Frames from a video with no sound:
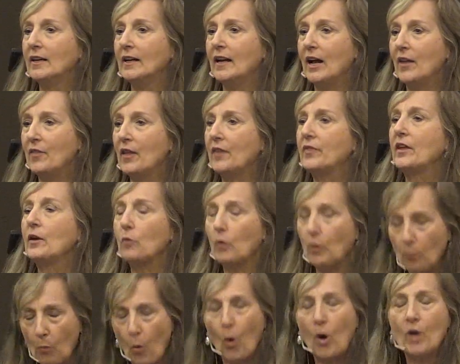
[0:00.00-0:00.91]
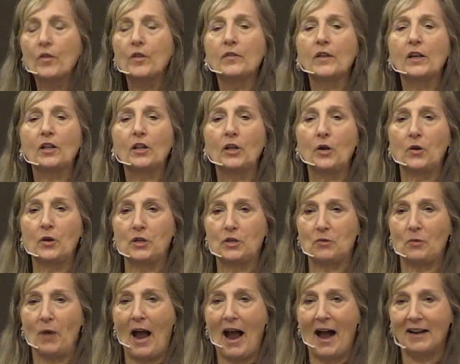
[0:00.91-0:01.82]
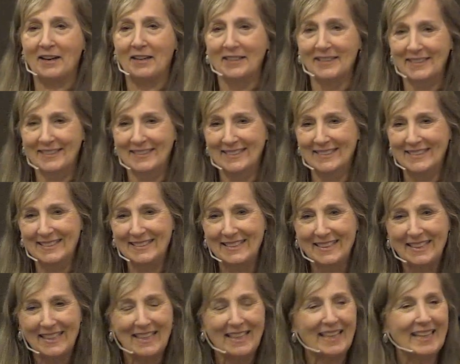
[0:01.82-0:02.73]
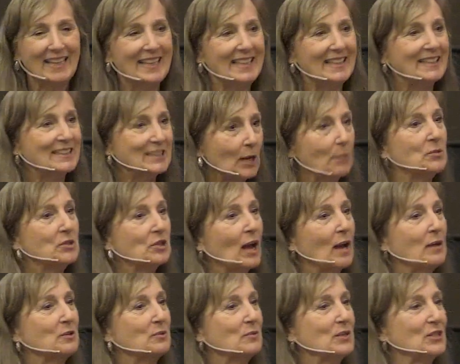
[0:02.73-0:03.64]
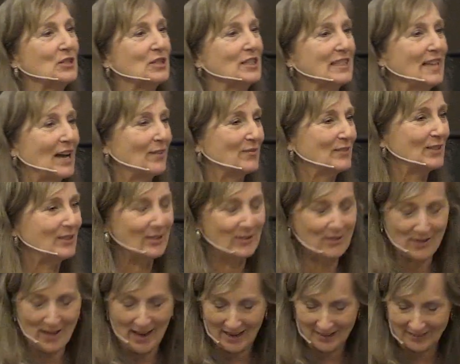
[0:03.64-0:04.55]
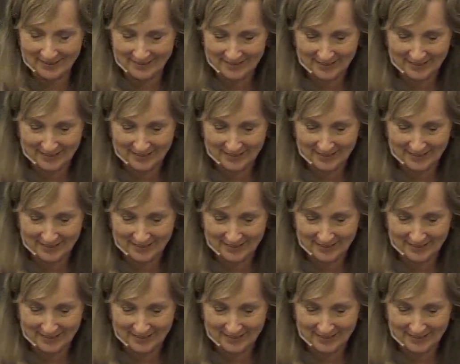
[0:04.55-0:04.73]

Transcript: and that they were more than the clearance rack. Sometimes we just have to do that.